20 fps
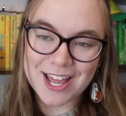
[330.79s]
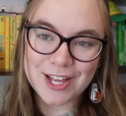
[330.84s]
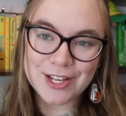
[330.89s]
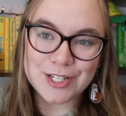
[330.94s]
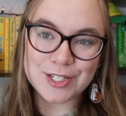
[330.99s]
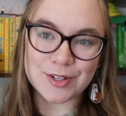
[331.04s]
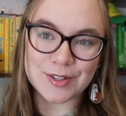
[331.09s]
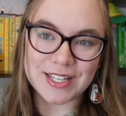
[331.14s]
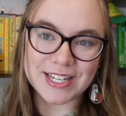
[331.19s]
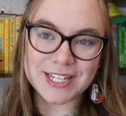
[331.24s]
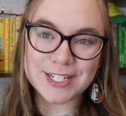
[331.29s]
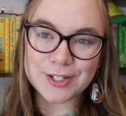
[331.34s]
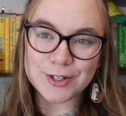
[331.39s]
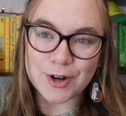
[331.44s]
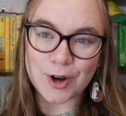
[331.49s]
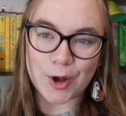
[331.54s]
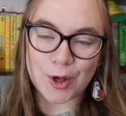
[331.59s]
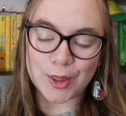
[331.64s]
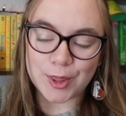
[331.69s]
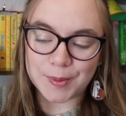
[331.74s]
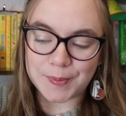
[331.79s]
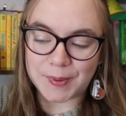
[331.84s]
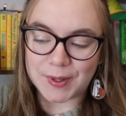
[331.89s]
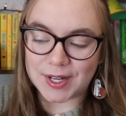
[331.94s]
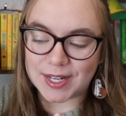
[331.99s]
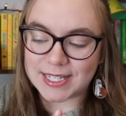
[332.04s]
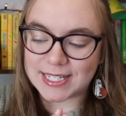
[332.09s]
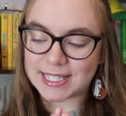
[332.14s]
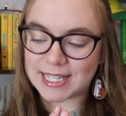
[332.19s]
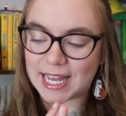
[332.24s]
So these are all the
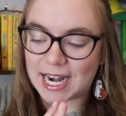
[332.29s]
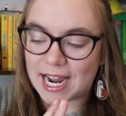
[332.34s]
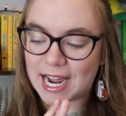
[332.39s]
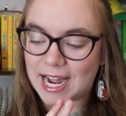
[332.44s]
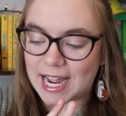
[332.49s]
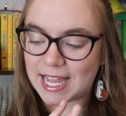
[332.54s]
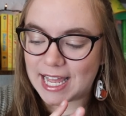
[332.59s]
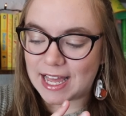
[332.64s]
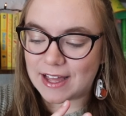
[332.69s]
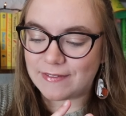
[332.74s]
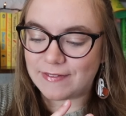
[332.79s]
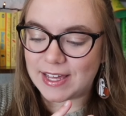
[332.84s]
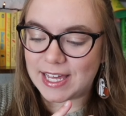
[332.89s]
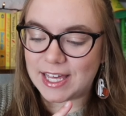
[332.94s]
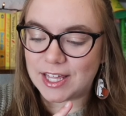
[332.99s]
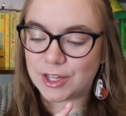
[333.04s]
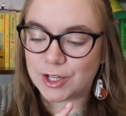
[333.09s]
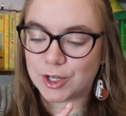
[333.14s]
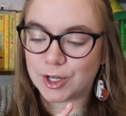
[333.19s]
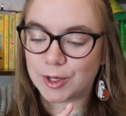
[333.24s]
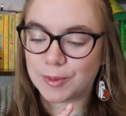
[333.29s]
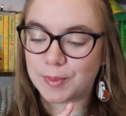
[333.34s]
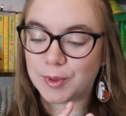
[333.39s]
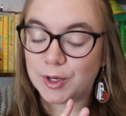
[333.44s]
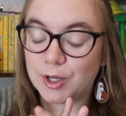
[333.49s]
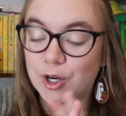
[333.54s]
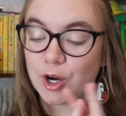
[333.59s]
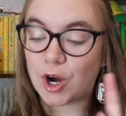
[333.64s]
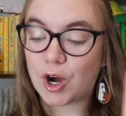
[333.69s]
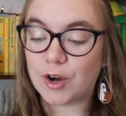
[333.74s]
books that I have either
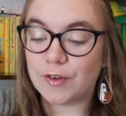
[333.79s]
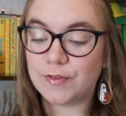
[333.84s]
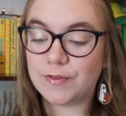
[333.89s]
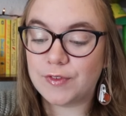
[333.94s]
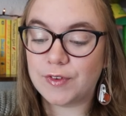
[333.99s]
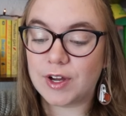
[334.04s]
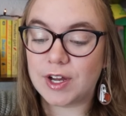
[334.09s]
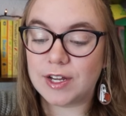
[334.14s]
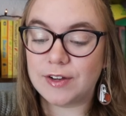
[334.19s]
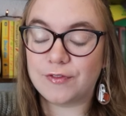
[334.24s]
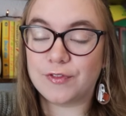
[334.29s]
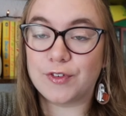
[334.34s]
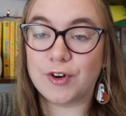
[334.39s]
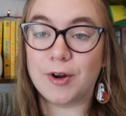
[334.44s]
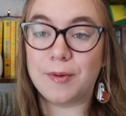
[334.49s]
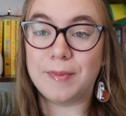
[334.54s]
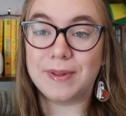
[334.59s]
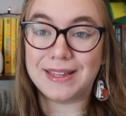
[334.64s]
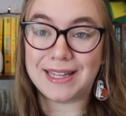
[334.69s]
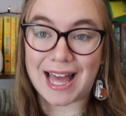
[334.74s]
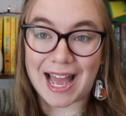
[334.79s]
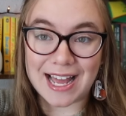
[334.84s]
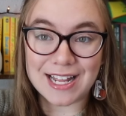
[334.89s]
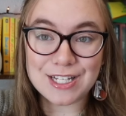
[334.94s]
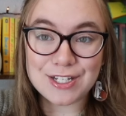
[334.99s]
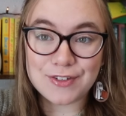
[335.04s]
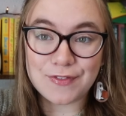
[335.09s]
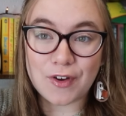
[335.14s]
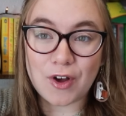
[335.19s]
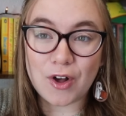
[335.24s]
put off uh, from
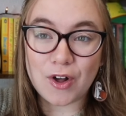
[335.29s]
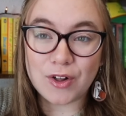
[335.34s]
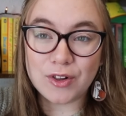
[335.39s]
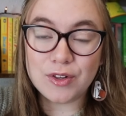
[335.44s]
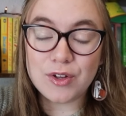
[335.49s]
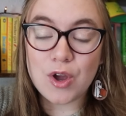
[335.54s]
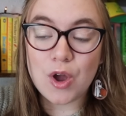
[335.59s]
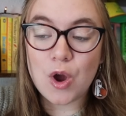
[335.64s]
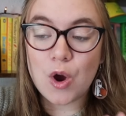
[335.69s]
last fall